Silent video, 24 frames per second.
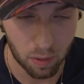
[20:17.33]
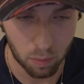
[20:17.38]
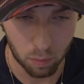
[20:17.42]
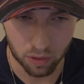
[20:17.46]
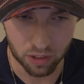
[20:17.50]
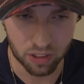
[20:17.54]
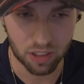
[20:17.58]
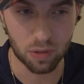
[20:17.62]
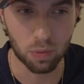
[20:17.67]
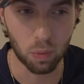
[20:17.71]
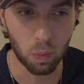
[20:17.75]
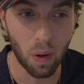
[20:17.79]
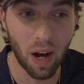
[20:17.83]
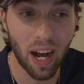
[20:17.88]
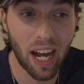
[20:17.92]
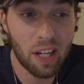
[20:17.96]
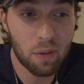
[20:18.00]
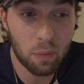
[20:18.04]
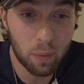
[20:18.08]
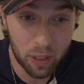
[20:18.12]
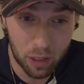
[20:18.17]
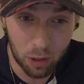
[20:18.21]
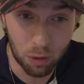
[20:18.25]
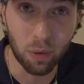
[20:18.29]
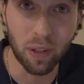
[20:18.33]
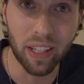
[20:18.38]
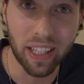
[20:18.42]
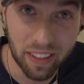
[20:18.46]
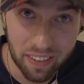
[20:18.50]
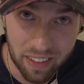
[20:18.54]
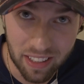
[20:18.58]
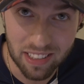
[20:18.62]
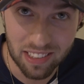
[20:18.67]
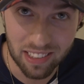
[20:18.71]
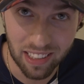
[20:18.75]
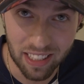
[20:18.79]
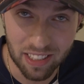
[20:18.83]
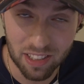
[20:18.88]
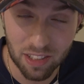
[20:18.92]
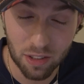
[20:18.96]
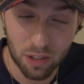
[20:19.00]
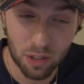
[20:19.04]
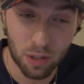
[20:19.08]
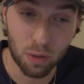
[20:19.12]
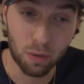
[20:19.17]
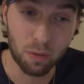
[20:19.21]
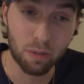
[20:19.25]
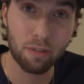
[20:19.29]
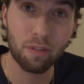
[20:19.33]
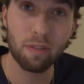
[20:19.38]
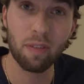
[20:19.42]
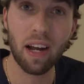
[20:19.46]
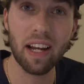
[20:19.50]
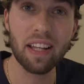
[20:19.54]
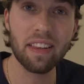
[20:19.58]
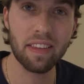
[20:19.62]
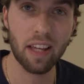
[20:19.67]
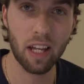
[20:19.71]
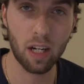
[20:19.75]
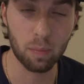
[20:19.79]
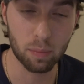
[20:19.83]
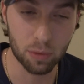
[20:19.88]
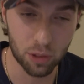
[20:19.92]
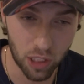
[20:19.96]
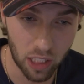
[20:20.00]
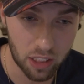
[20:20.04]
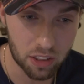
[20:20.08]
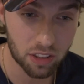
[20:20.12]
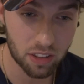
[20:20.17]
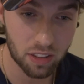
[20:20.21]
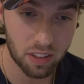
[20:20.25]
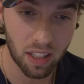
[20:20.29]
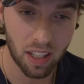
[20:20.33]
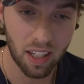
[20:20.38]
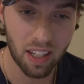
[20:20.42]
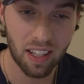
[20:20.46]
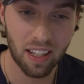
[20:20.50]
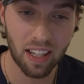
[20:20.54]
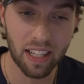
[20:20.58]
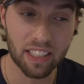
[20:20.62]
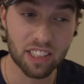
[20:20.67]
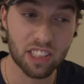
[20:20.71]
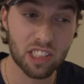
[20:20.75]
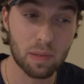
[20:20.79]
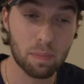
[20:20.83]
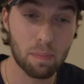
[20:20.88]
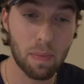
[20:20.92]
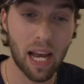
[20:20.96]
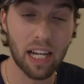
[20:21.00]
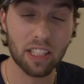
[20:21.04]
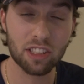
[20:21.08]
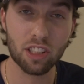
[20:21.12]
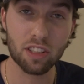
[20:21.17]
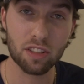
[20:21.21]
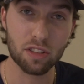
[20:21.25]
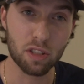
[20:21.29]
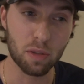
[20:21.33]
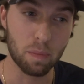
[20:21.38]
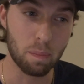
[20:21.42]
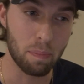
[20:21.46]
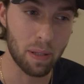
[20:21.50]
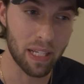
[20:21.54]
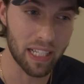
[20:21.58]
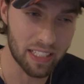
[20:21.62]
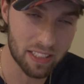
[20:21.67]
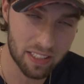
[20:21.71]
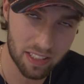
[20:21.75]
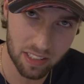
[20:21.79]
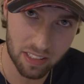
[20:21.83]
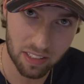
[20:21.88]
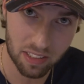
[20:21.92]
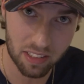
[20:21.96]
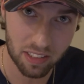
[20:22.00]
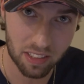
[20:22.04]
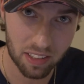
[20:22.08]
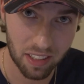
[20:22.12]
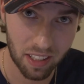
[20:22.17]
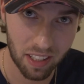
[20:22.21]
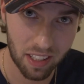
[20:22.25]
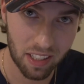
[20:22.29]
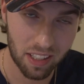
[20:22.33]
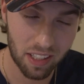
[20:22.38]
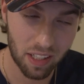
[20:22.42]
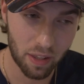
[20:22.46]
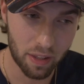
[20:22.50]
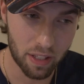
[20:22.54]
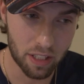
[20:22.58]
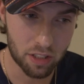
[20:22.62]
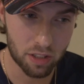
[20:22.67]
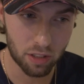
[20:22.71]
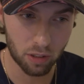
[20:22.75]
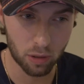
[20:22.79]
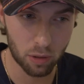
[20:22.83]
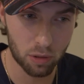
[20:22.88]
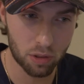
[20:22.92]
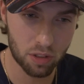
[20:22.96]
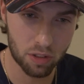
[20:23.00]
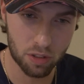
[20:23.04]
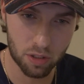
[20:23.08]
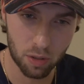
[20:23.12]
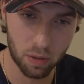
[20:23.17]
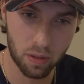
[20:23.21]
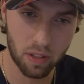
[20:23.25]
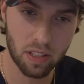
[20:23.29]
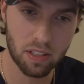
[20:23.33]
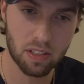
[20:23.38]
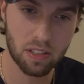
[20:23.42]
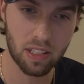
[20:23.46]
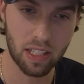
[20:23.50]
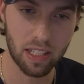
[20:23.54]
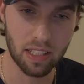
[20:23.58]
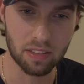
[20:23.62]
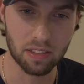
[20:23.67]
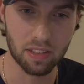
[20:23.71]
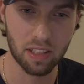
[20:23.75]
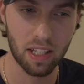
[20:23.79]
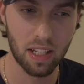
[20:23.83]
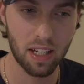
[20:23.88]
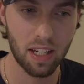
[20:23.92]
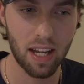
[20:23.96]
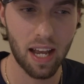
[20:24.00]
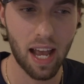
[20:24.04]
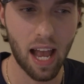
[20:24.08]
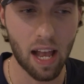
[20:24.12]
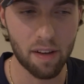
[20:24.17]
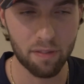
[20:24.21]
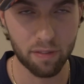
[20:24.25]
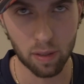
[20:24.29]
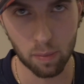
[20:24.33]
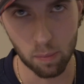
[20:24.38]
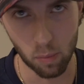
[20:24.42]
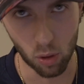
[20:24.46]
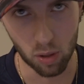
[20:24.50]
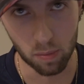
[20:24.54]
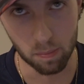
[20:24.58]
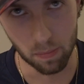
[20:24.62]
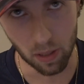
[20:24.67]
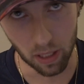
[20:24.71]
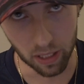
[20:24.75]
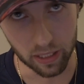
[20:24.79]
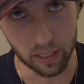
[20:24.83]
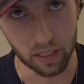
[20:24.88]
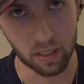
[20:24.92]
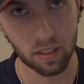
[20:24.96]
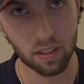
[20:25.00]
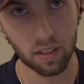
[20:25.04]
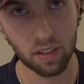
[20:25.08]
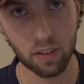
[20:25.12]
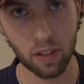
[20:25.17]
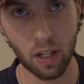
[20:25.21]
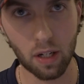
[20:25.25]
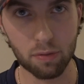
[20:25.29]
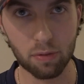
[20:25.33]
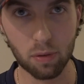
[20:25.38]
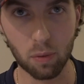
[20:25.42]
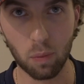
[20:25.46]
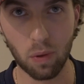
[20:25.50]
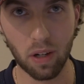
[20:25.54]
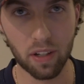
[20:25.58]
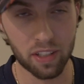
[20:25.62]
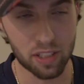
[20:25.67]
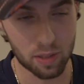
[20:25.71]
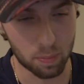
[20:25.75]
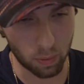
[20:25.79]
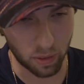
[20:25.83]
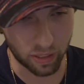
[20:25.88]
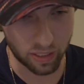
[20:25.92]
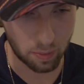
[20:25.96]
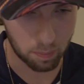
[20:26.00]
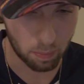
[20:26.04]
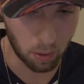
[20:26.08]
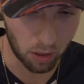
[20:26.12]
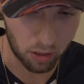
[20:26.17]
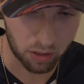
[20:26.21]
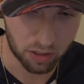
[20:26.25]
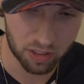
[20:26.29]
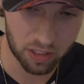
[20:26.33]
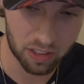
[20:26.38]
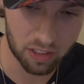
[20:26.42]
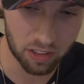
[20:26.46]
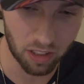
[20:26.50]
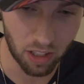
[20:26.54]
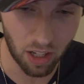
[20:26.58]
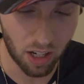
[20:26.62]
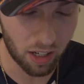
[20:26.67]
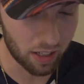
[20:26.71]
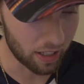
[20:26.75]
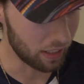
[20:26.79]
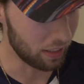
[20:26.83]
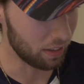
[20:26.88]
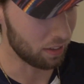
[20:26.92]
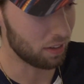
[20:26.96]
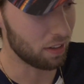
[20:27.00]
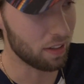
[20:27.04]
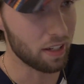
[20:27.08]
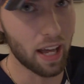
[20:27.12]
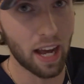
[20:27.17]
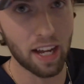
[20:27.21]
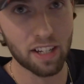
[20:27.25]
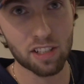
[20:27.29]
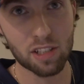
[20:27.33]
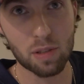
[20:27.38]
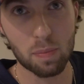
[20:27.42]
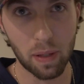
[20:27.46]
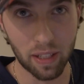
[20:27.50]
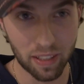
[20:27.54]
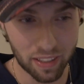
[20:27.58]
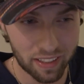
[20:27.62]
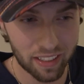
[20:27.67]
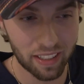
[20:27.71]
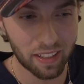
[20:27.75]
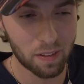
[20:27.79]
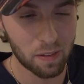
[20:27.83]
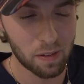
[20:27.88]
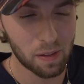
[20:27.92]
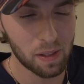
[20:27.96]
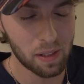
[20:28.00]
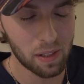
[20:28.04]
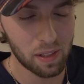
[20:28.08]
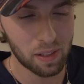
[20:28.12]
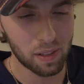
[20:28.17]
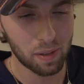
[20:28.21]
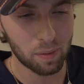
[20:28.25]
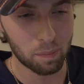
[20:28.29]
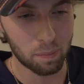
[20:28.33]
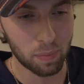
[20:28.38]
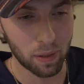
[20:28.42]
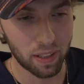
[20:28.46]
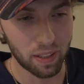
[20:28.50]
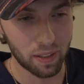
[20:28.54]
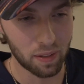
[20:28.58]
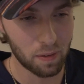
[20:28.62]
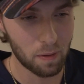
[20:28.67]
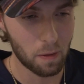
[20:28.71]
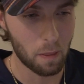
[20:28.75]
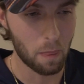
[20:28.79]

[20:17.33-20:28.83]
which is why we created this lesson to fight that objection and smash it to pieces. The solution to this is having more money. Now, for one, is breaking Parkinson's law and not spending it. But